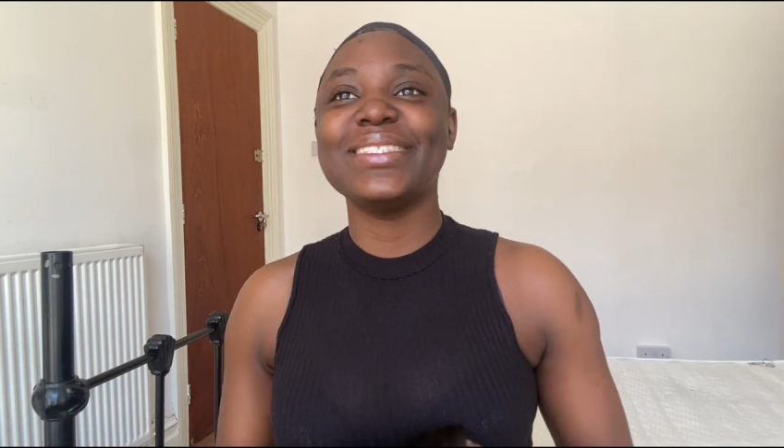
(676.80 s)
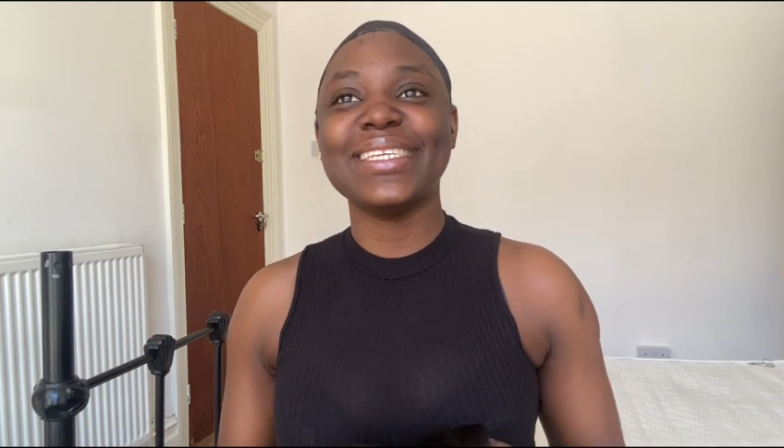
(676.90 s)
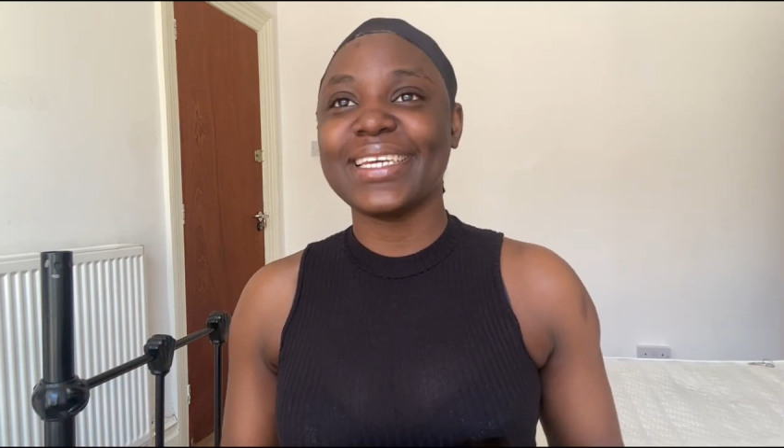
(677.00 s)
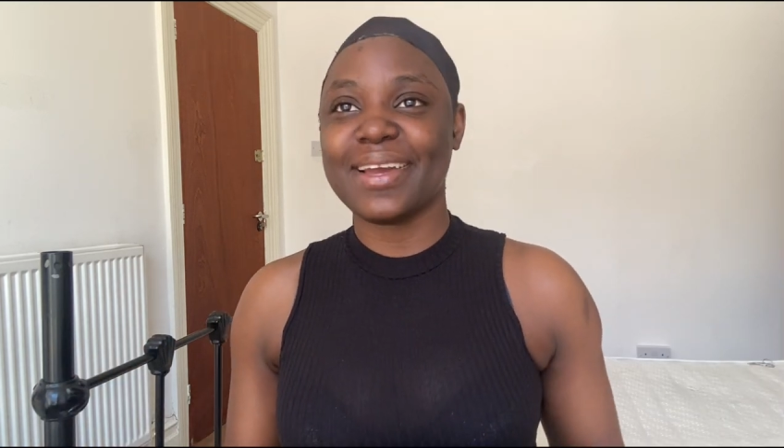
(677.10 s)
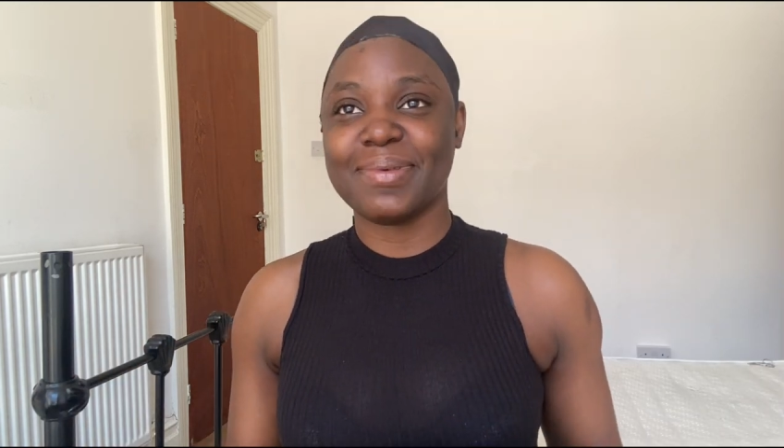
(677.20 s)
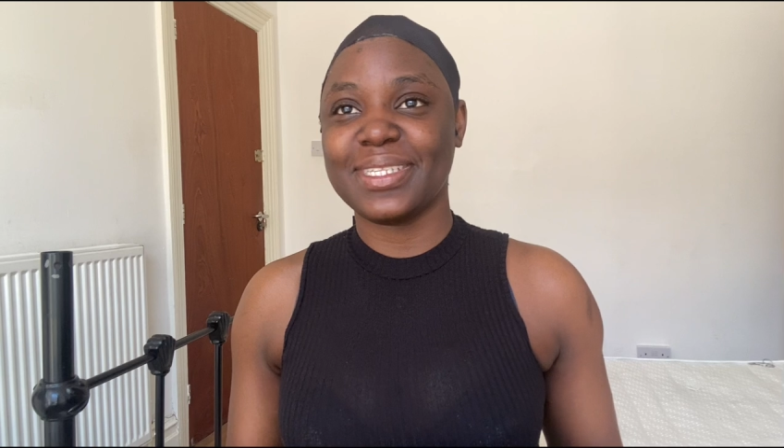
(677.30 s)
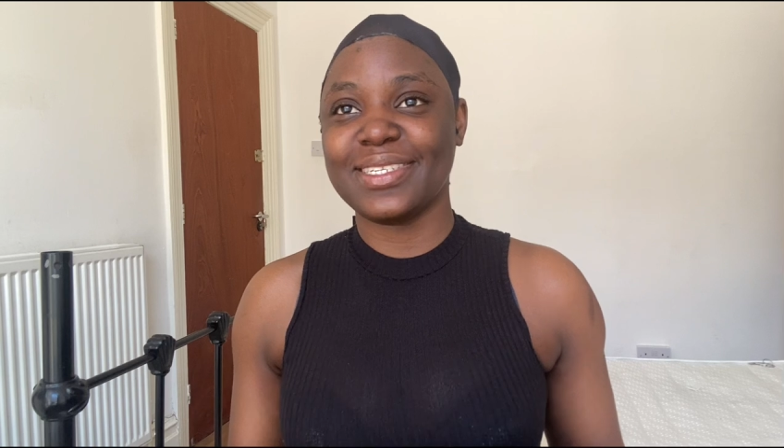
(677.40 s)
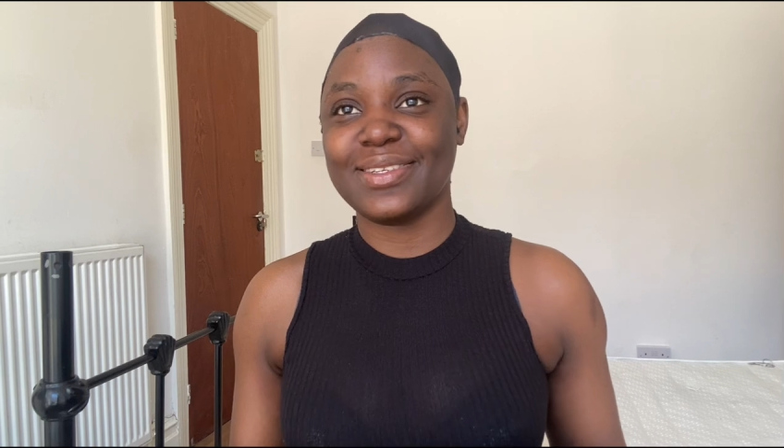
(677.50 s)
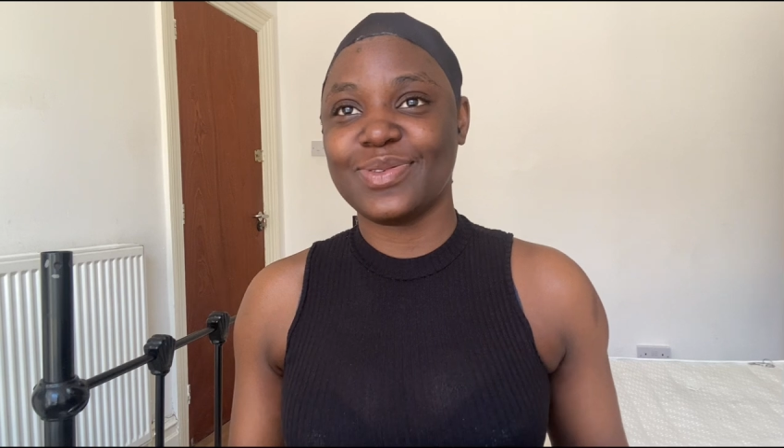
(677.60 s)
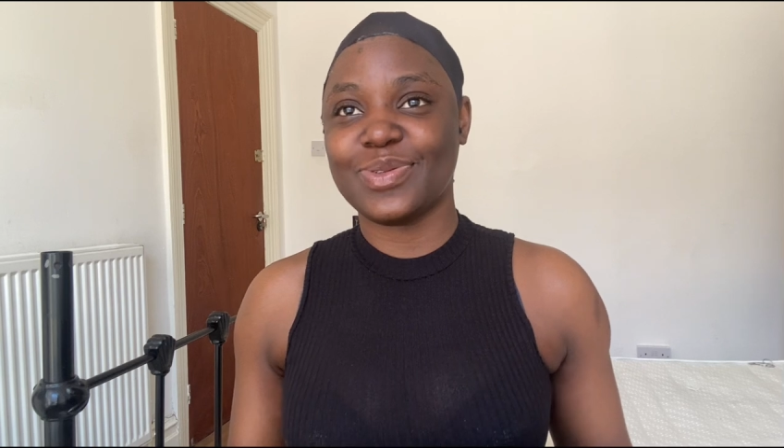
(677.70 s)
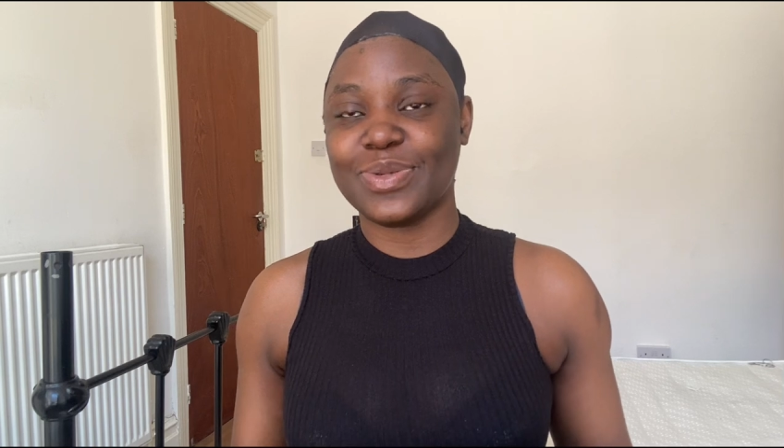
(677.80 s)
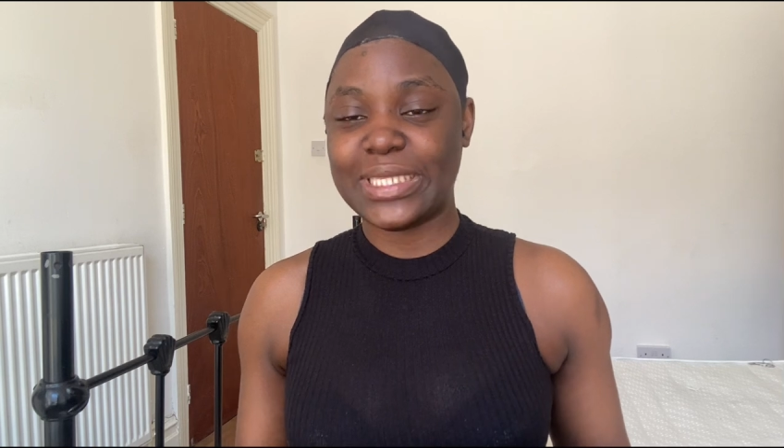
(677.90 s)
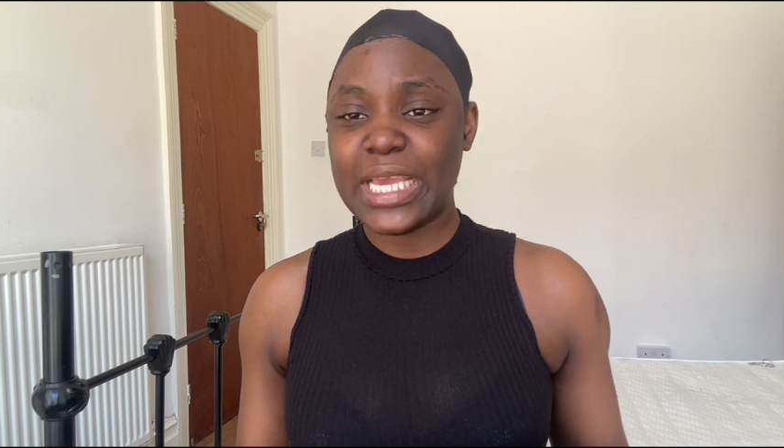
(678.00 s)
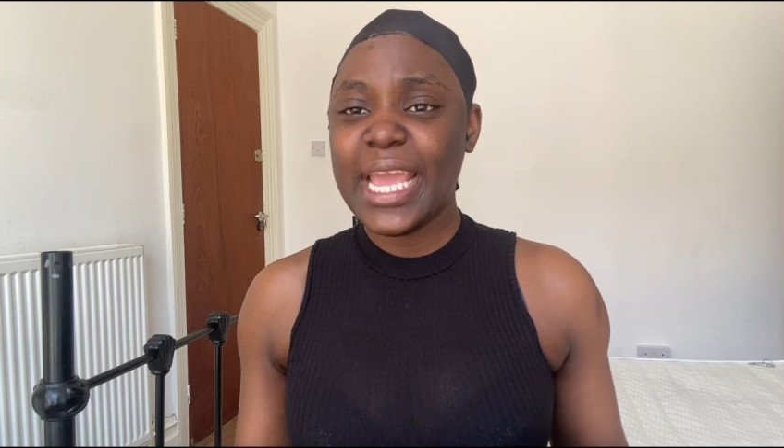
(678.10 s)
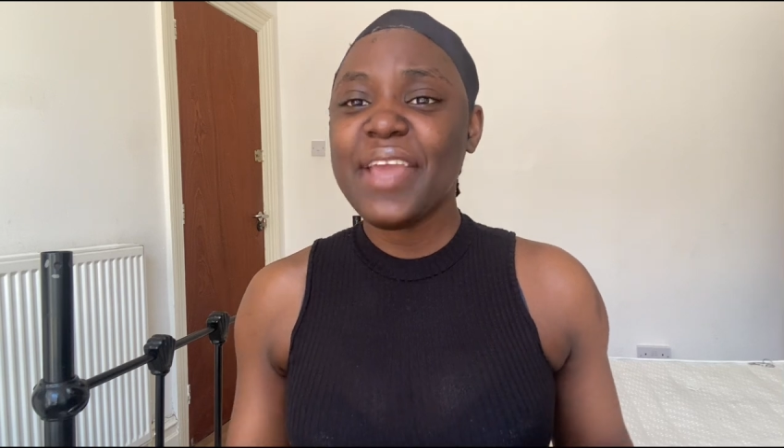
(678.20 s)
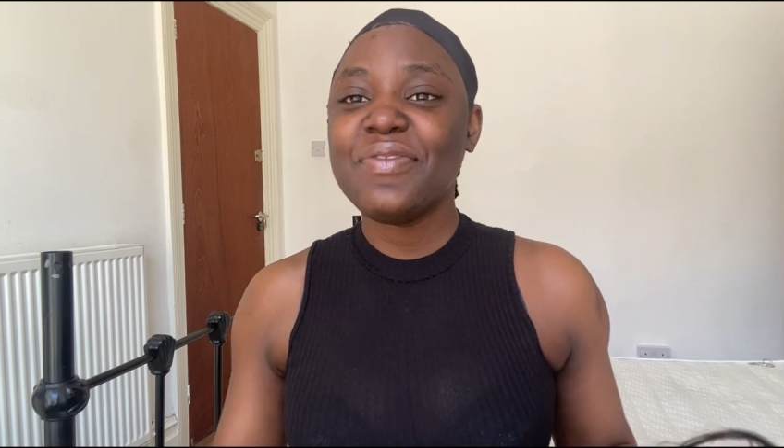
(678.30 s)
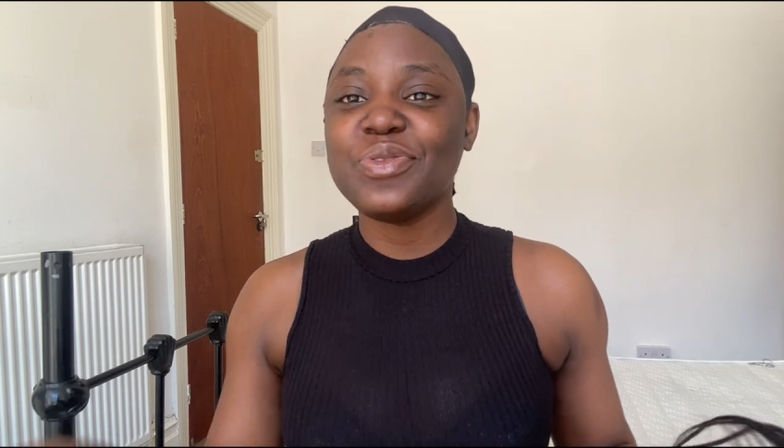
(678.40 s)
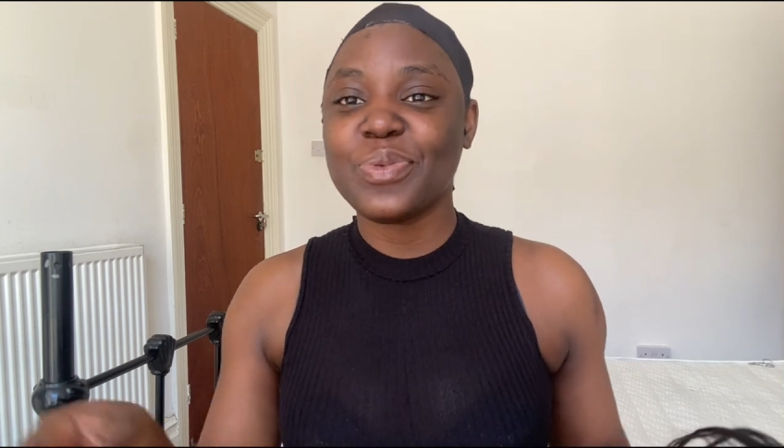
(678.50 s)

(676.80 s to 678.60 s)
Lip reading: think I'm getting used to it. Even the